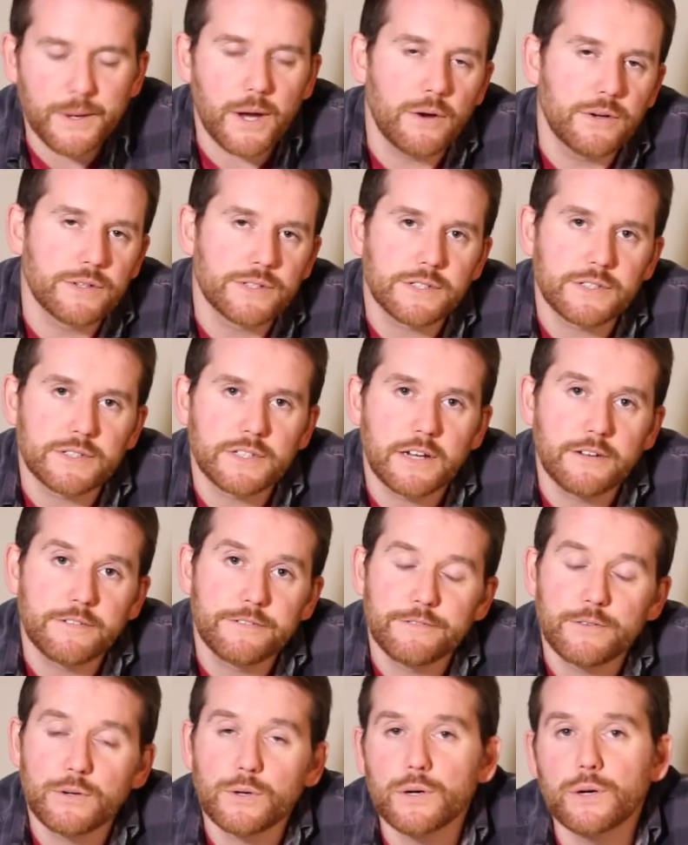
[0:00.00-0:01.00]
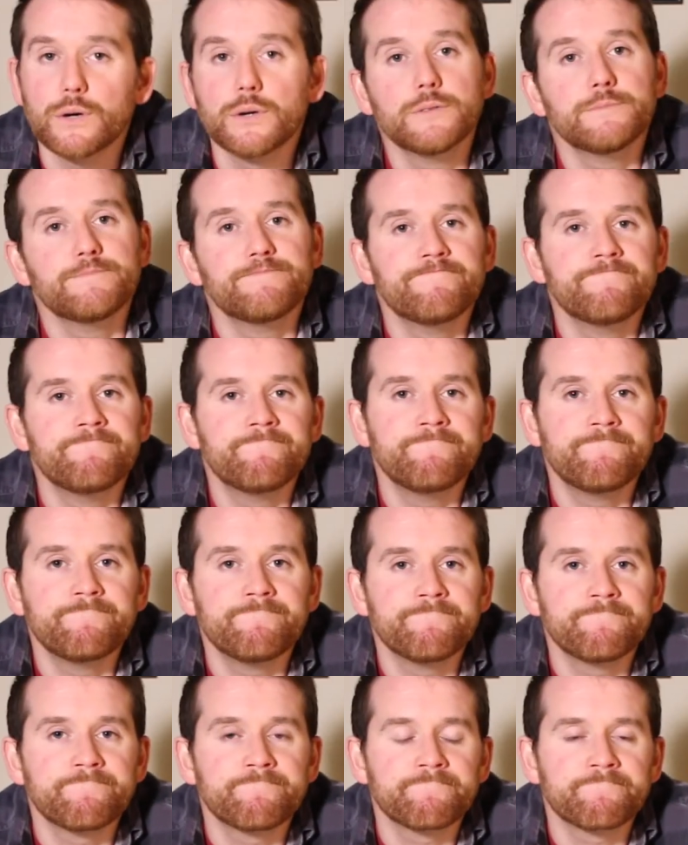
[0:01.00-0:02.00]
going to say £4.
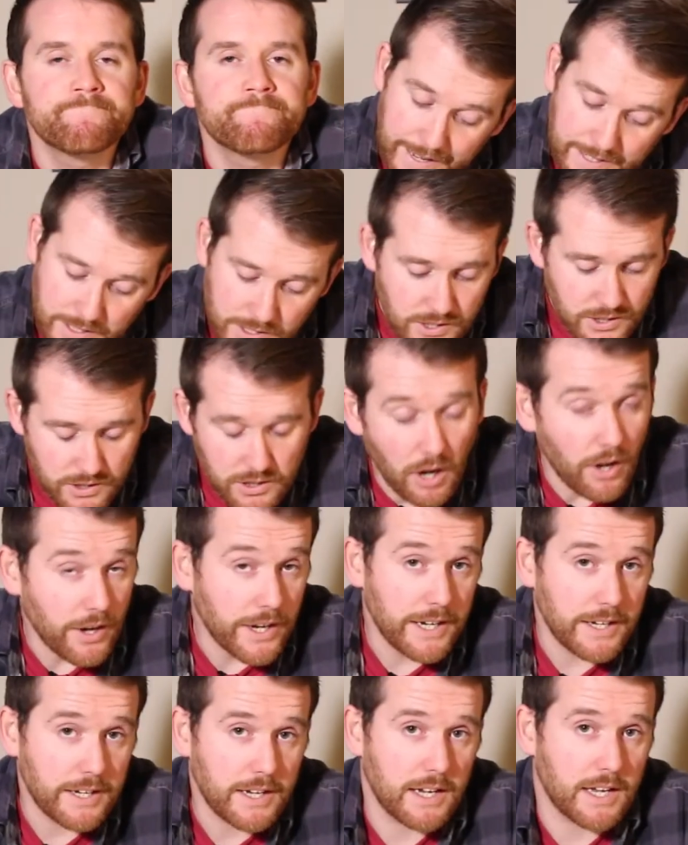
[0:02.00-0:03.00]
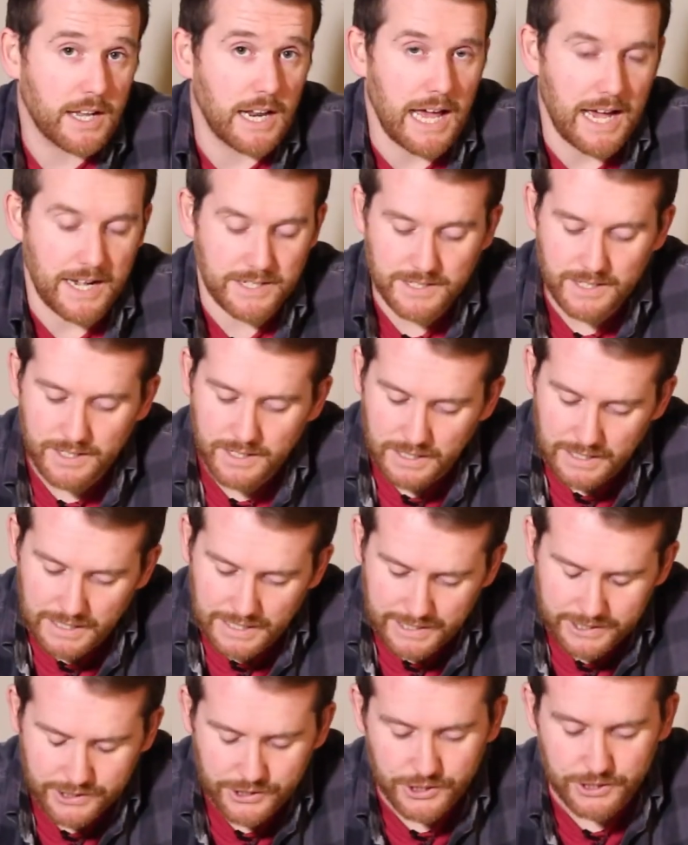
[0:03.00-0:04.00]
It's Sonic Classic
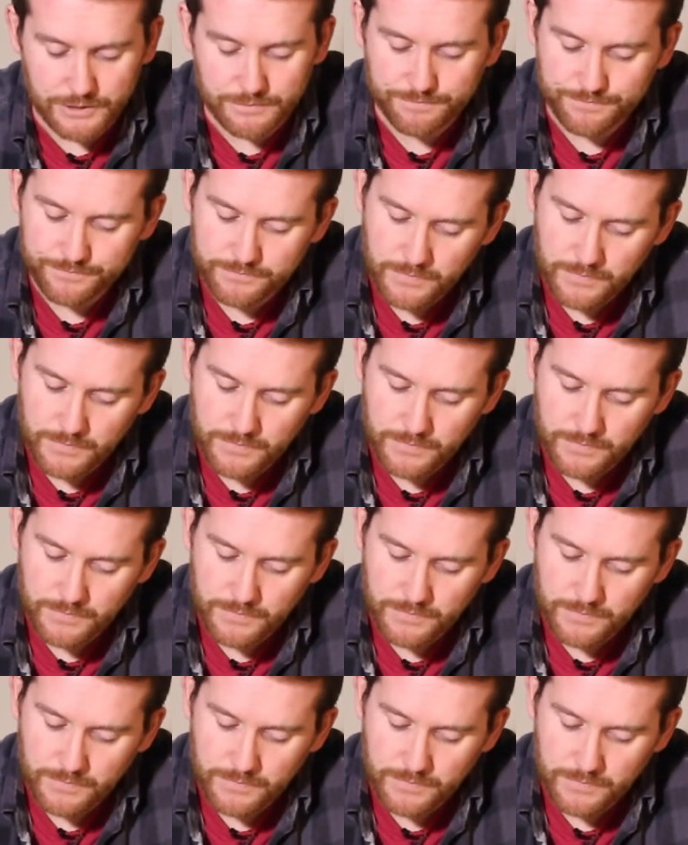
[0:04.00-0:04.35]
Collection.